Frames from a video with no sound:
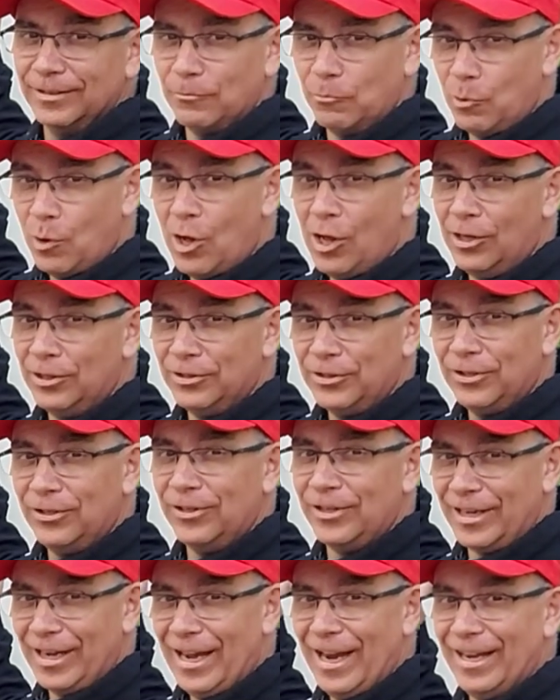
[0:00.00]

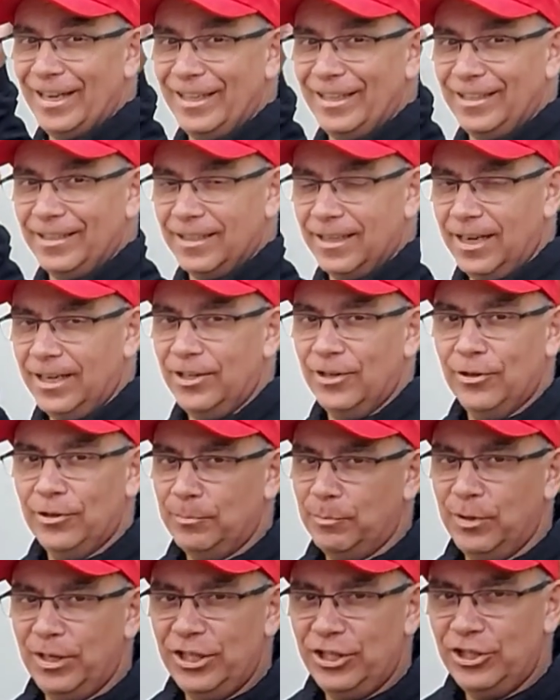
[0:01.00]
Walter, get it? I know,
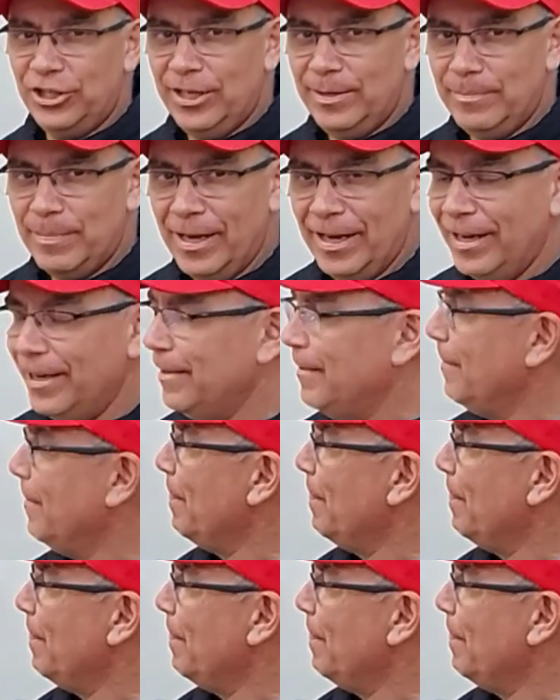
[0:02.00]
pretty cheap, eh?